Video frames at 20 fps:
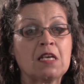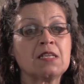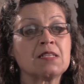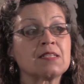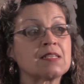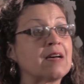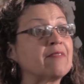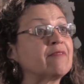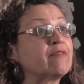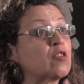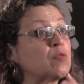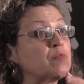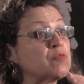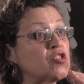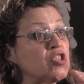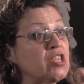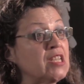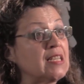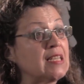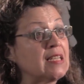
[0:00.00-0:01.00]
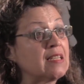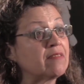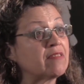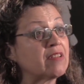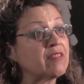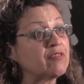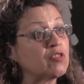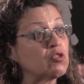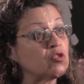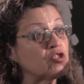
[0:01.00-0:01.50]
some from Chile,
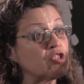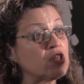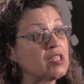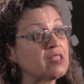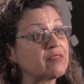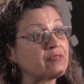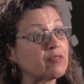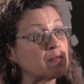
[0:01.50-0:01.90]
refugees